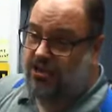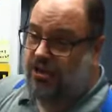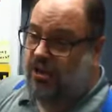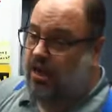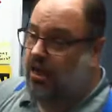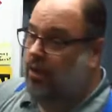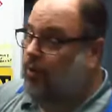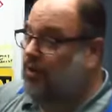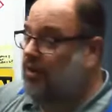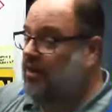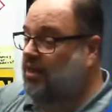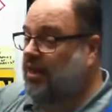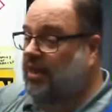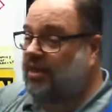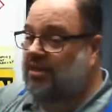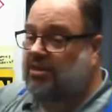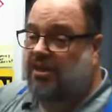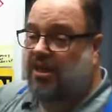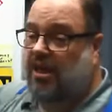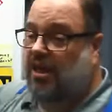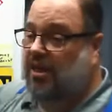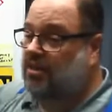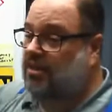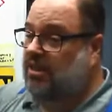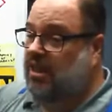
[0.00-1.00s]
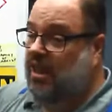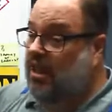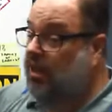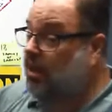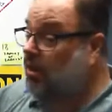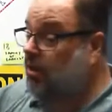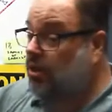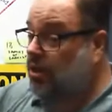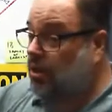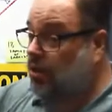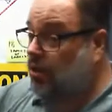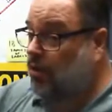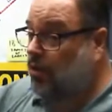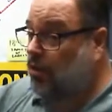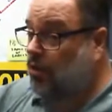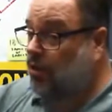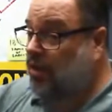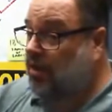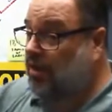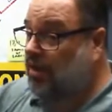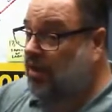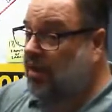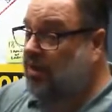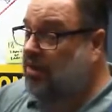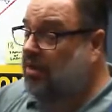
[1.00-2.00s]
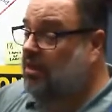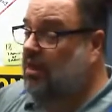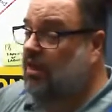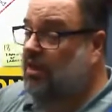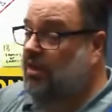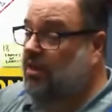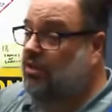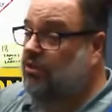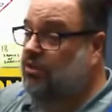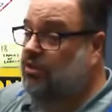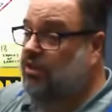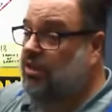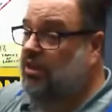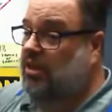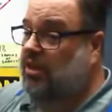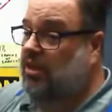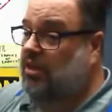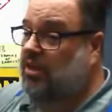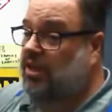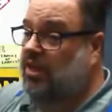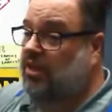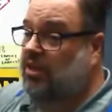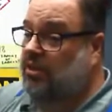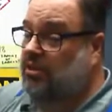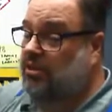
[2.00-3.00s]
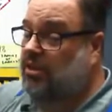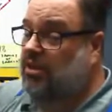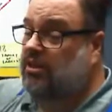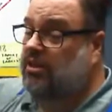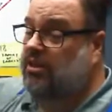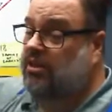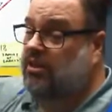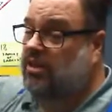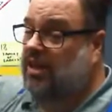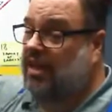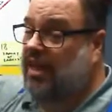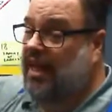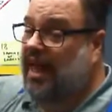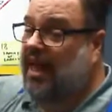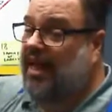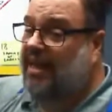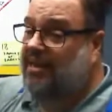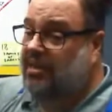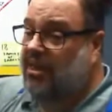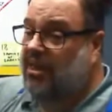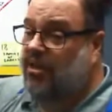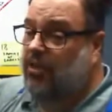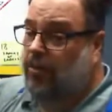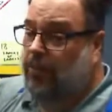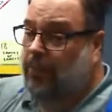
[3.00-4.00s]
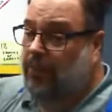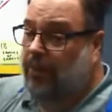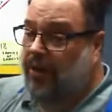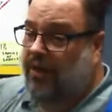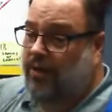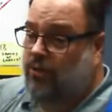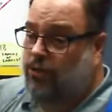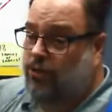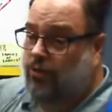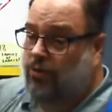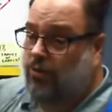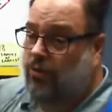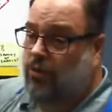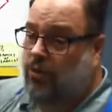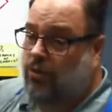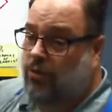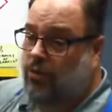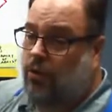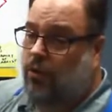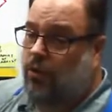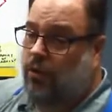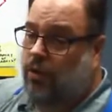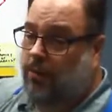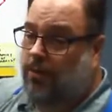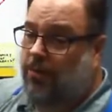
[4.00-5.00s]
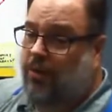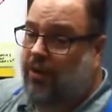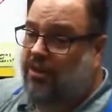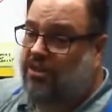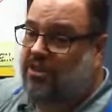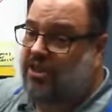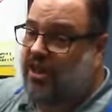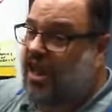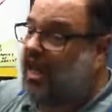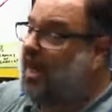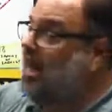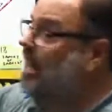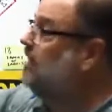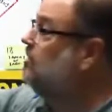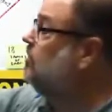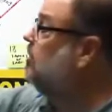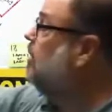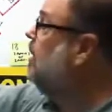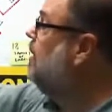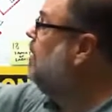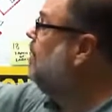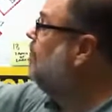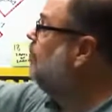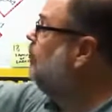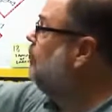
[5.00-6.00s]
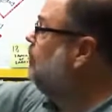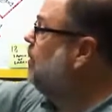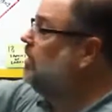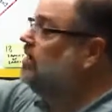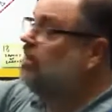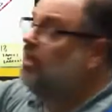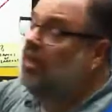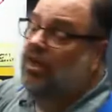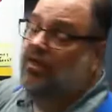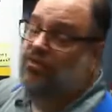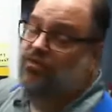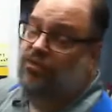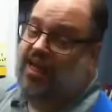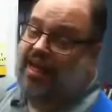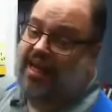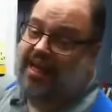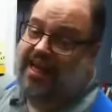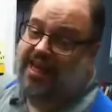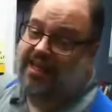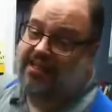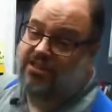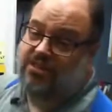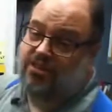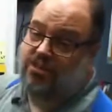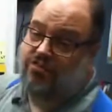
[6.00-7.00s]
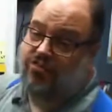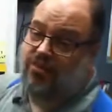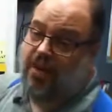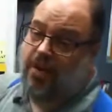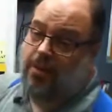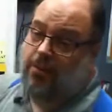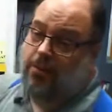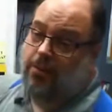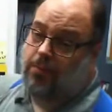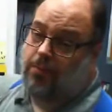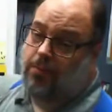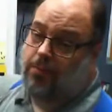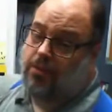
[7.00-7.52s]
Now it does not tell you, what it doesn't tell you is it says it's a gas under pressure, or compressed gas. It doesn't tell you if that gas is flammable.